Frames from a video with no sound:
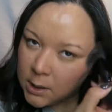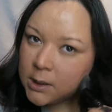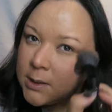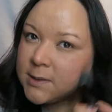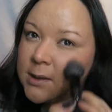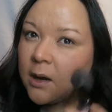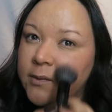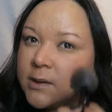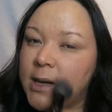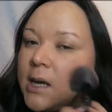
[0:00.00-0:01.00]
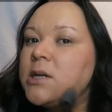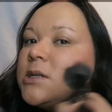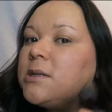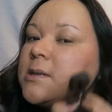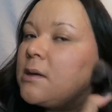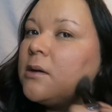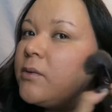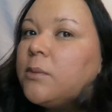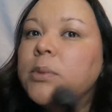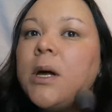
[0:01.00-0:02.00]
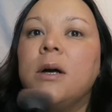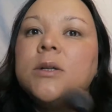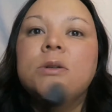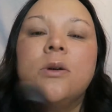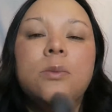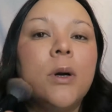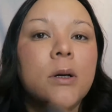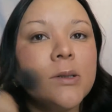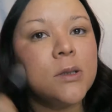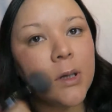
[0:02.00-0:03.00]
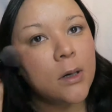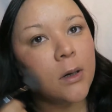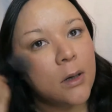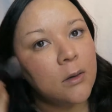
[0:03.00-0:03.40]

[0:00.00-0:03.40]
It can soften the edges of your blush or bronzer